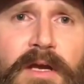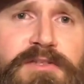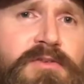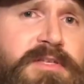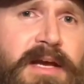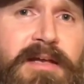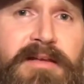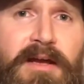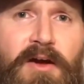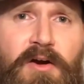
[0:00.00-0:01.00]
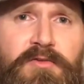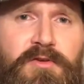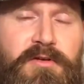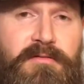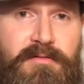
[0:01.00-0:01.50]
as soon as I hit that
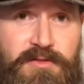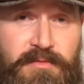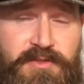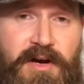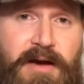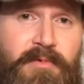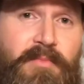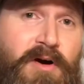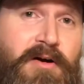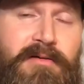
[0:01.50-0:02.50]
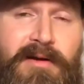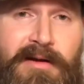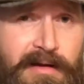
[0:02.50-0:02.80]
100 subscriber mark,